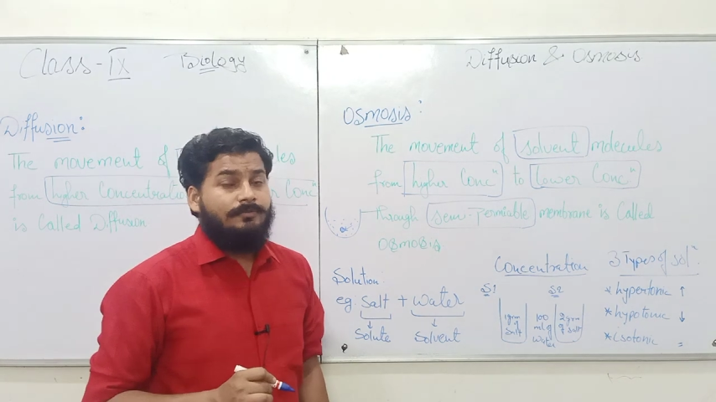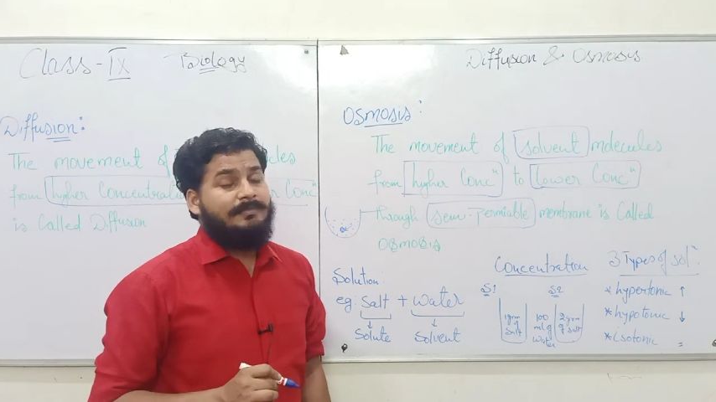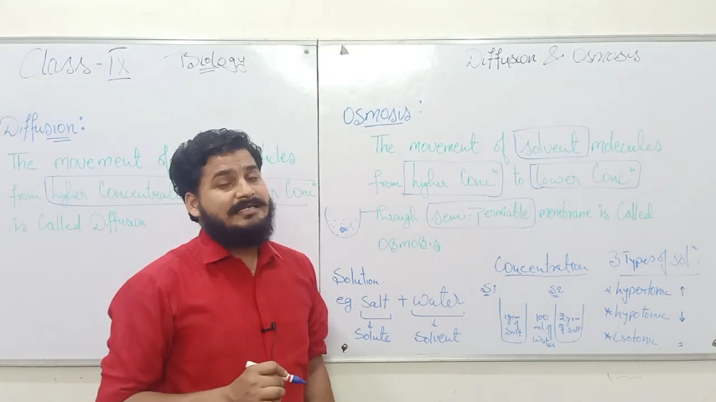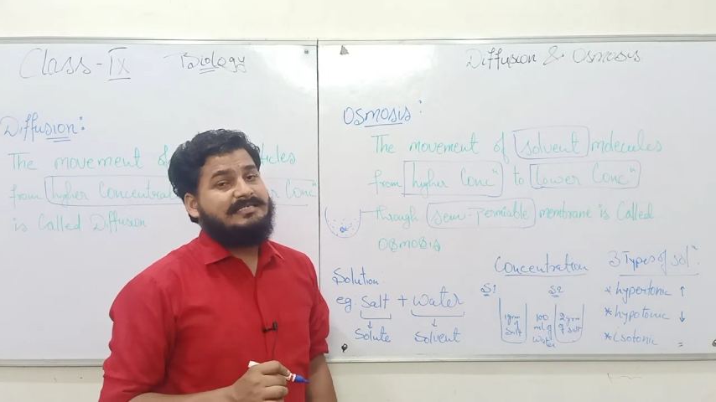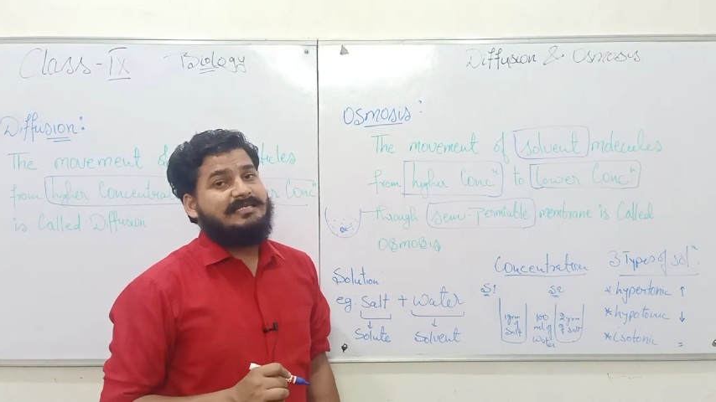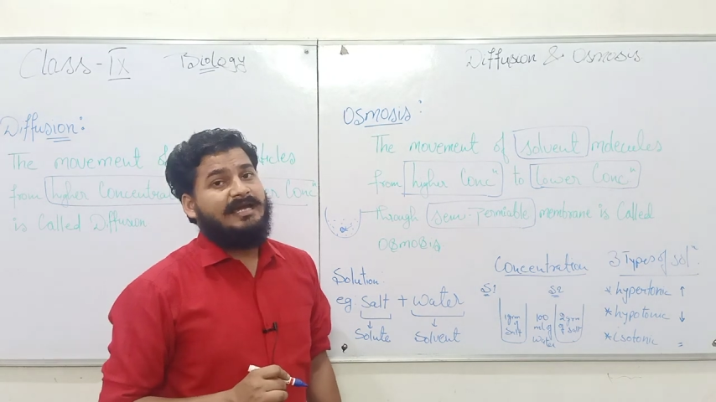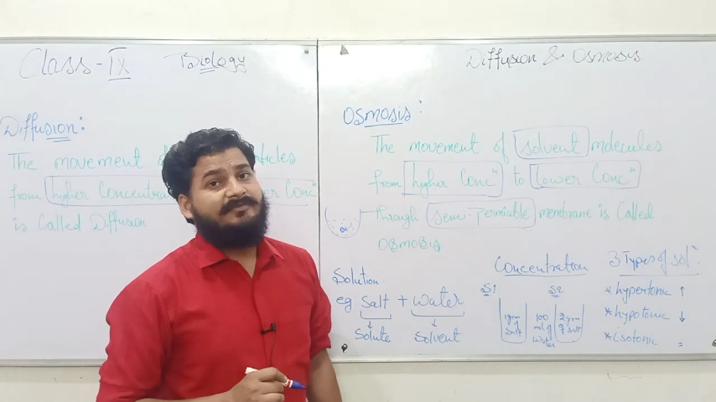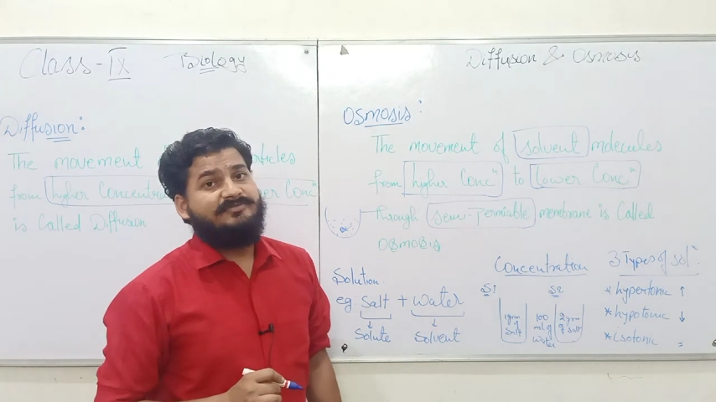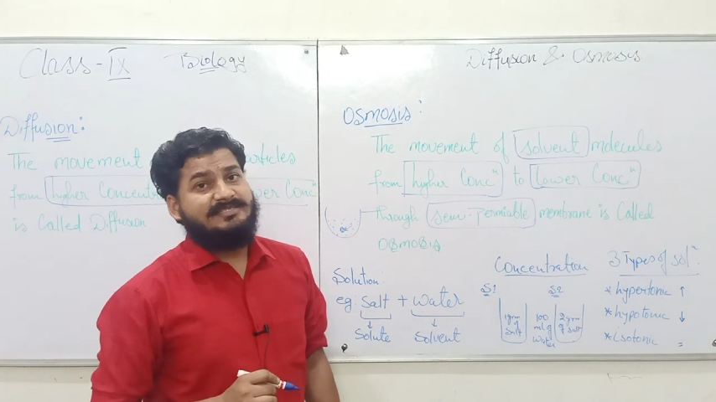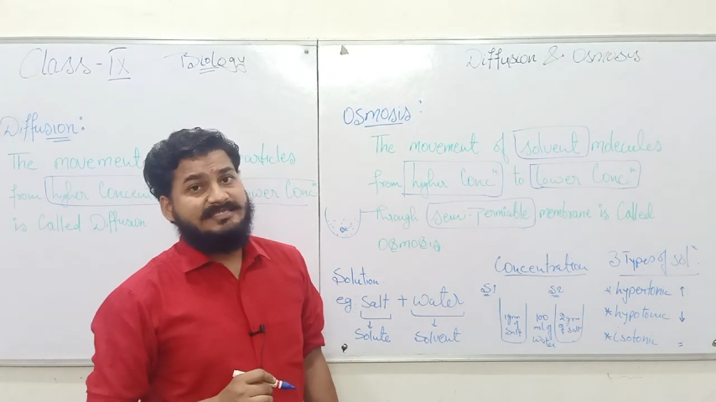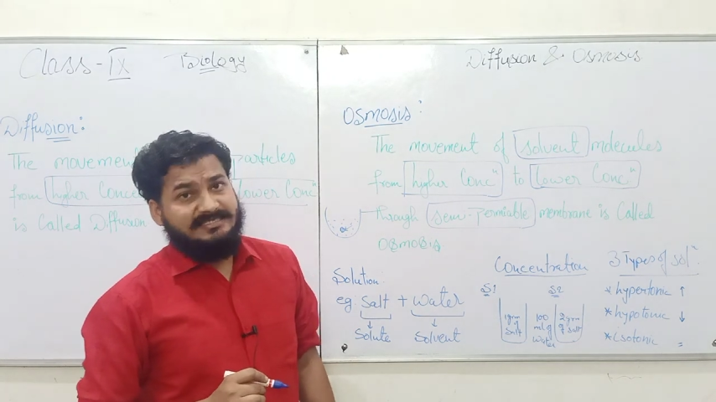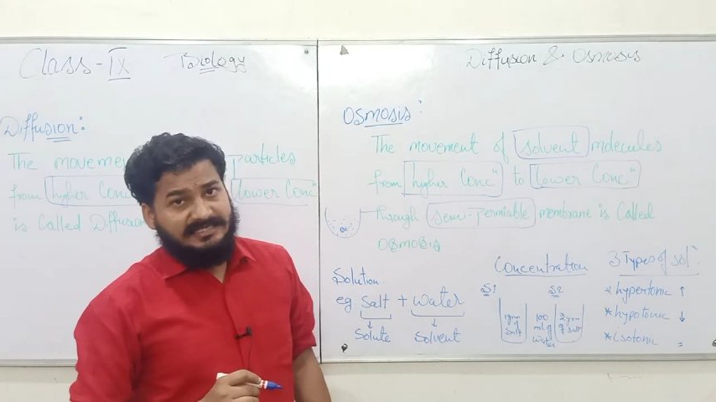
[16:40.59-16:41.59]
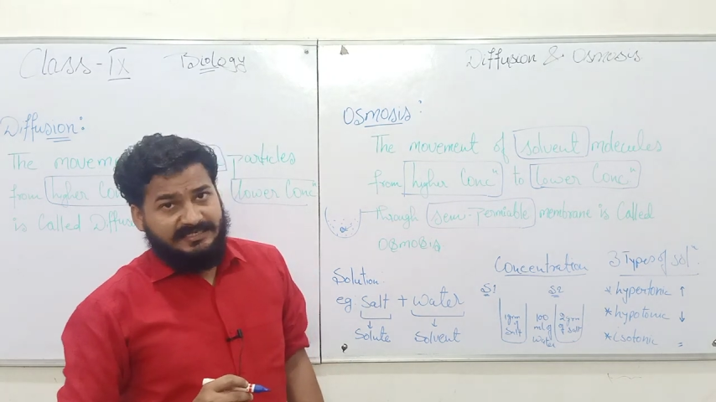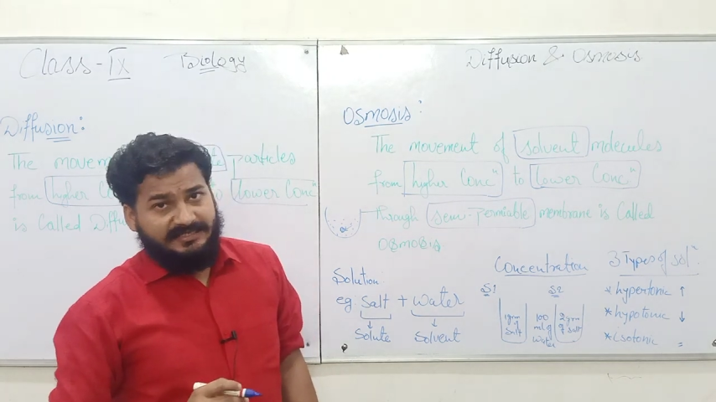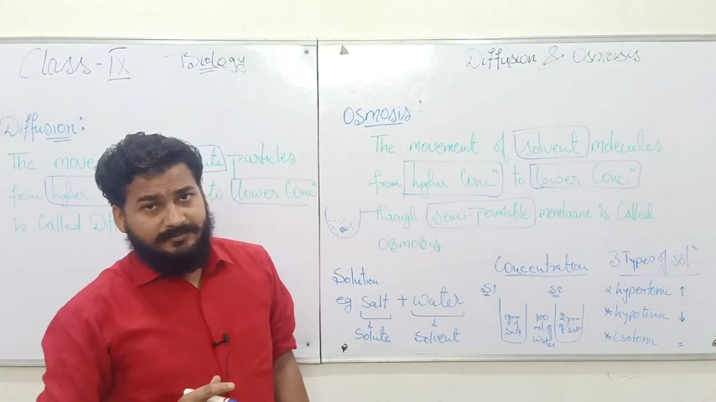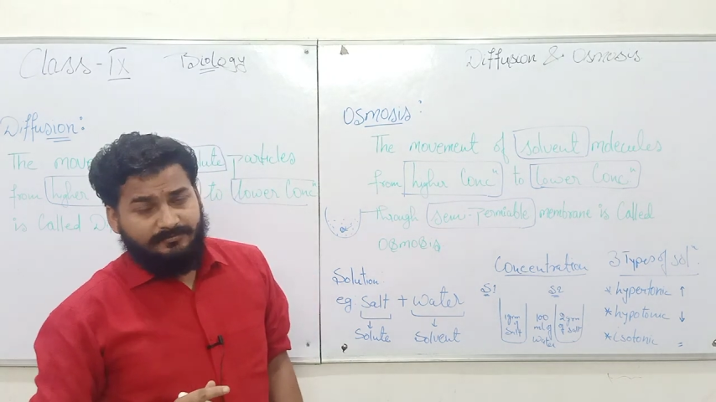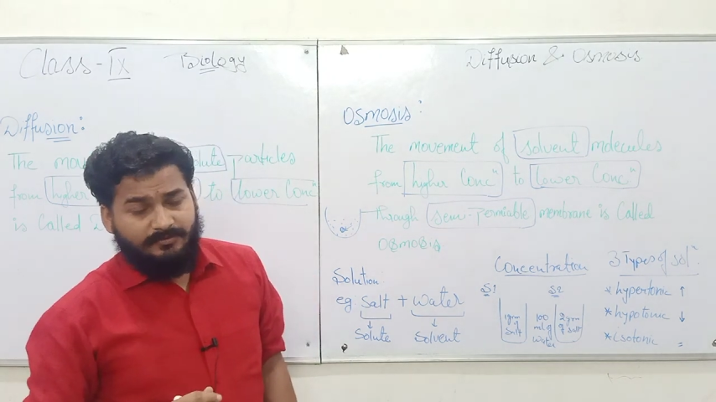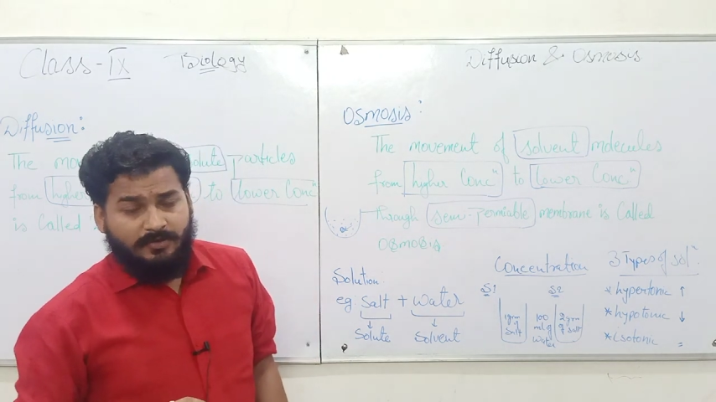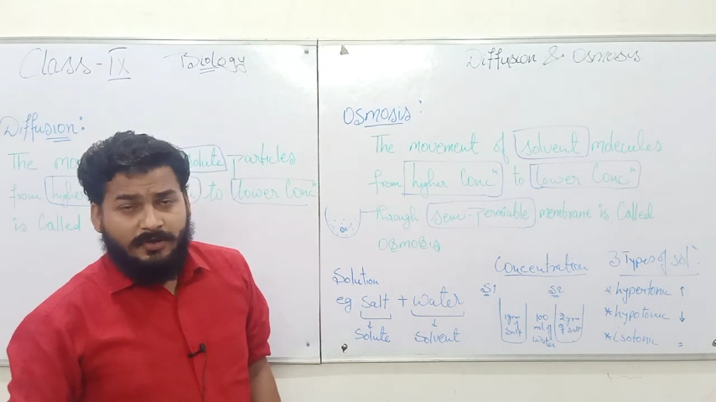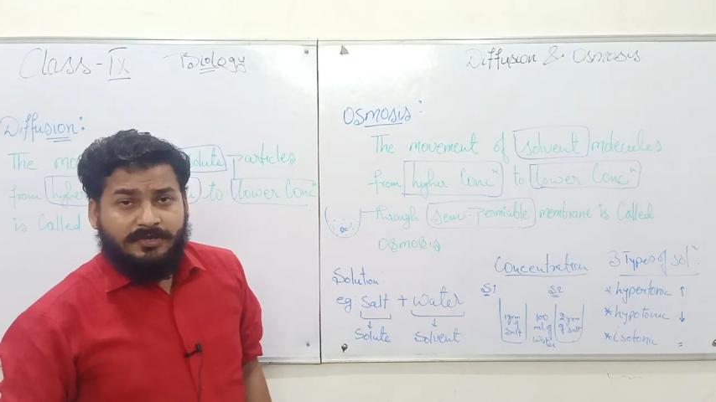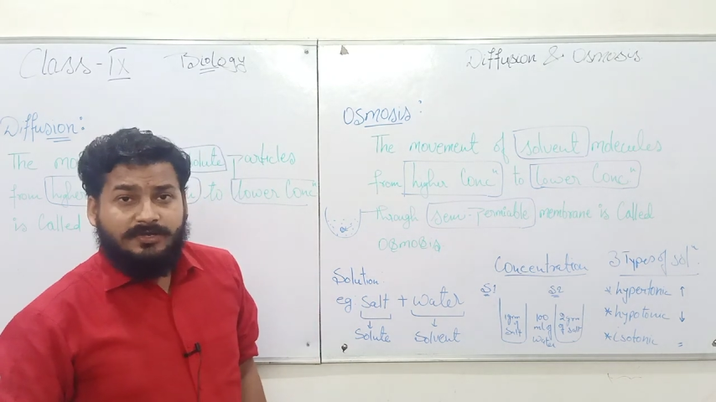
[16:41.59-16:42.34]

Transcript: must have seen,